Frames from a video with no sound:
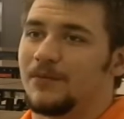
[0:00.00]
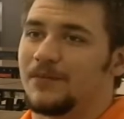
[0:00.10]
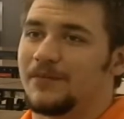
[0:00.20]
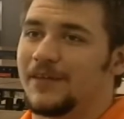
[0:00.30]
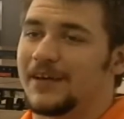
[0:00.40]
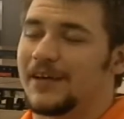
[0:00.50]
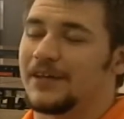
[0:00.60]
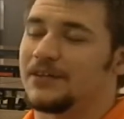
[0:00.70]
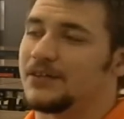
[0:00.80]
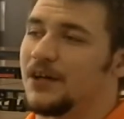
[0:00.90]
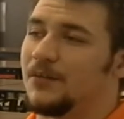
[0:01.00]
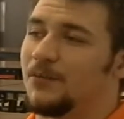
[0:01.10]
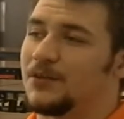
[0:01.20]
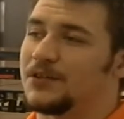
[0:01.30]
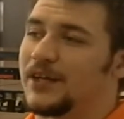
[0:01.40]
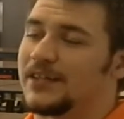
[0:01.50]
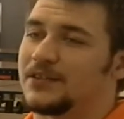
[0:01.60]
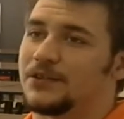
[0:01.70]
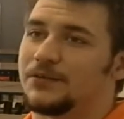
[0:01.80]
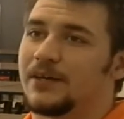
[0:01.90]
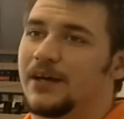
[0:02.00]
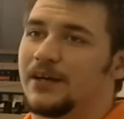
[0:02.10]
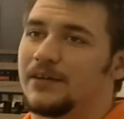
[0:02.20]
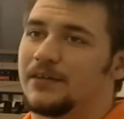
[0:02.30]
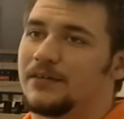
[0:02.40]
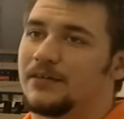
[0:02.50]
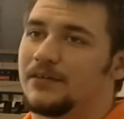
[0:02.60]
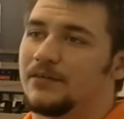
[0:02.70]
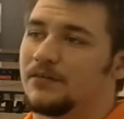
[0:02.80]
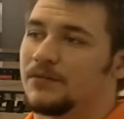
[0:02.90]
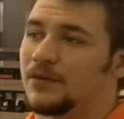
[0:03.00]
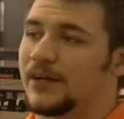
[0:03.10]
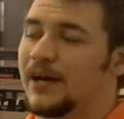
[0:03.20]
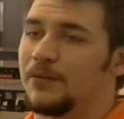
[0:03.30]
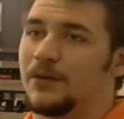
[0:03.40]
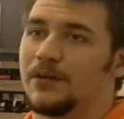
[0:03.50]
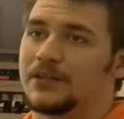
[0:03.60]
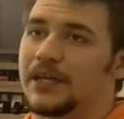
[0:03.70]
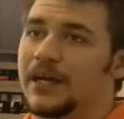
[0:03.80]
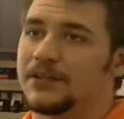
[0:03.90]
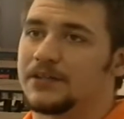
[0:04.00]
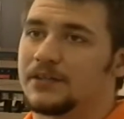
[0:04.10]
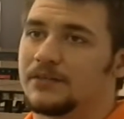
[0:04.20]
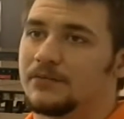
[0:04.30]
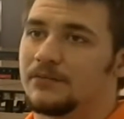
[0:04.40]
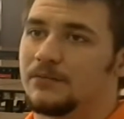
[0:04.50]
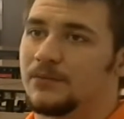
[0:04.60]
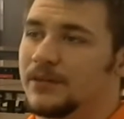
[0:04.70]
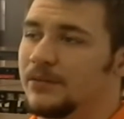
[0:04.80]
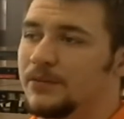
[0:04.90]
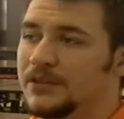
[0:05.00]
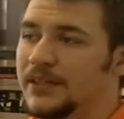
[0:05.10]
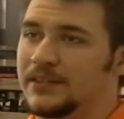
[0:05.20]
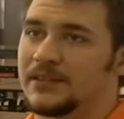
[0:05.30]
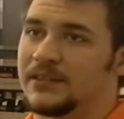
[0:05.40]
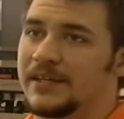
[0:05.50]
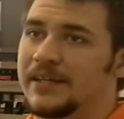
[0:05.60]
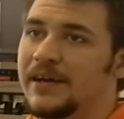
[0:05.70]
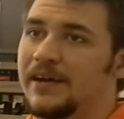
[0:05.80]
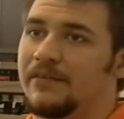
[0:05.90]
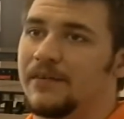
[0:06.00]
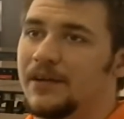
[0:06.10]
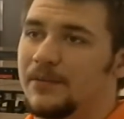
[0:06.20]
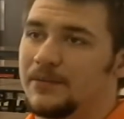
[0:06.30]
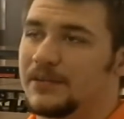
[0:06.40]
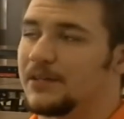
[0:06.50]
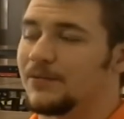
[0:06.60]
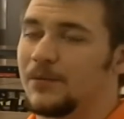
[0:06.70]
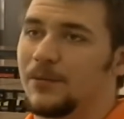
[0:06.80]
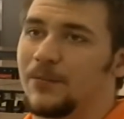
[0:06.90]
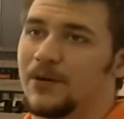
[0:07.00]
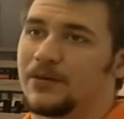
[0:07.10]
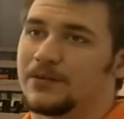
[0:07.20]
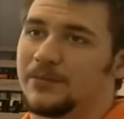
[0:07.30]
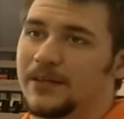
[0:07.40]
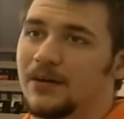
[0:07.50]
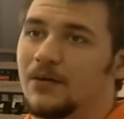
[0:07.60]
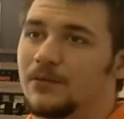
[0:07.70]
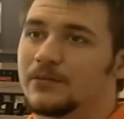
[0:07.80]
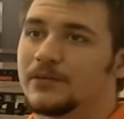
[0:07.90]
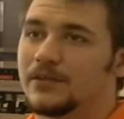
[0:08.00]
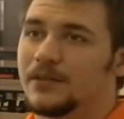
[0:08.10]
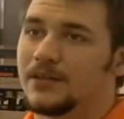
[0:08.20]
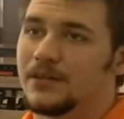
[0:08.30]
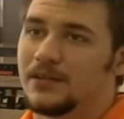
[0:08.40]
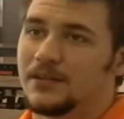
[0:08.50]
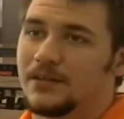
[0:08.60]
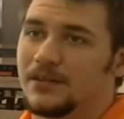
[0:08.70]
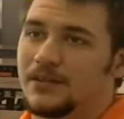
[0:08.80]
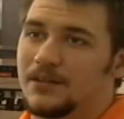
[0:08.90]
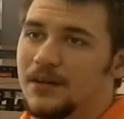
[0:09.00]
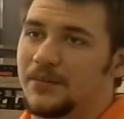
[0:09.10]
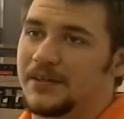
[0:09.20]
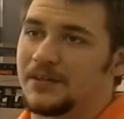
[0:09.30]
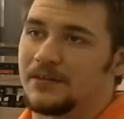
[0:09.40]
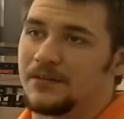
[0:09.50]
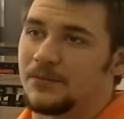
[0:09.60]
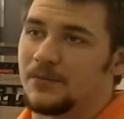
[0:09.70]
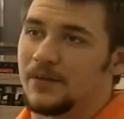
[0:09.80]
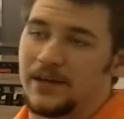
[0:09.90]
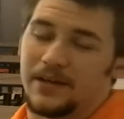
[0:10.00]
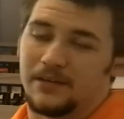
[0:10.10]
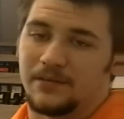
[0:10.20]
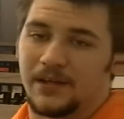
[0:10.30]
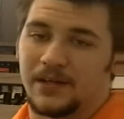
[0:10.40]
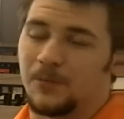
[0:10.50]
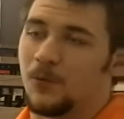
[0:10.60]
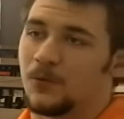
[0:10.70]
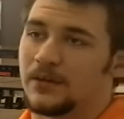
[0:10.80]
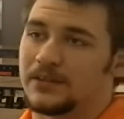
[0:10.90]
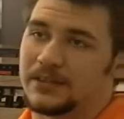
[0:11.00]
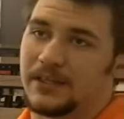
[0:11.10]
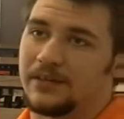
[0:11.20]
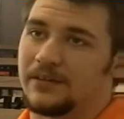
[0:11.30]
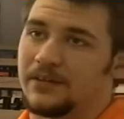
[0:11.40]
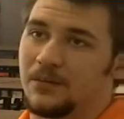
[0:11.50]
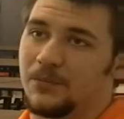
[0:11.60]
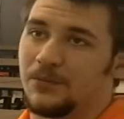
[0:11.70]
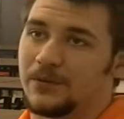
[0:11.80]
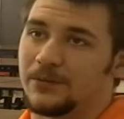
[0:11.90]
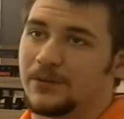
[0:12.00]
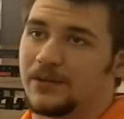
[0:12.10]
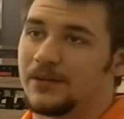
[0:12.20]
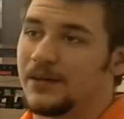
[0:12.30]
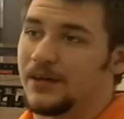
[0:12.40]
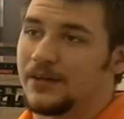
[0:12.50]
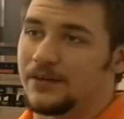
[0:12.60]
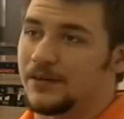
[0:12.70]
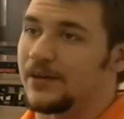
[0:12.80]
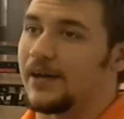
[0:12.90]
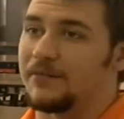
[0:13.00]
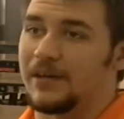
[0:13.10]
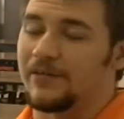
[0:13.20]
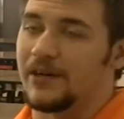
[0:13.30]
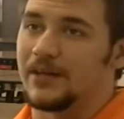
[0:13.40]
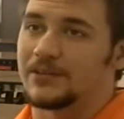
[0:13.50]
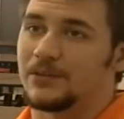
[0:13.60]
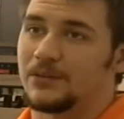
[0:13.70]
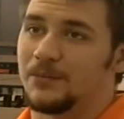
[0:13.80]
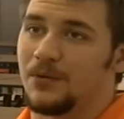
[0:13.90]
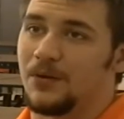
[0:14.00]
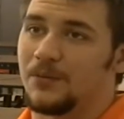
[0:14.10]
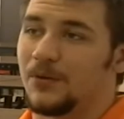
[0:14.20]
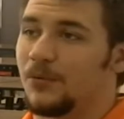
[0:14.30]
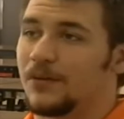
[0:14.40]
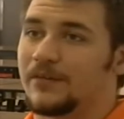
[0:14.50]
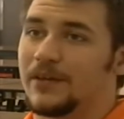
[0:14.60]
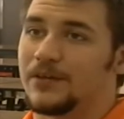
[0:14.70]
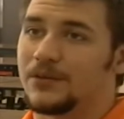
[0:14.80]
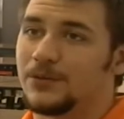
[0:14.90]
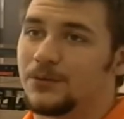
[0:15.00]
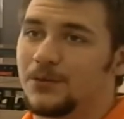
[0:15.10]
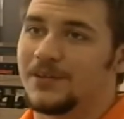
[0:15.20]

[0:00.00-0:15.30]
if they can't get a job, what chance do you got for a guy with no education? What chances do he have besides flipping burgers at McDonald's? I mean, and anymore, it's getting to the point where you're going to have a high school diploma to work there too.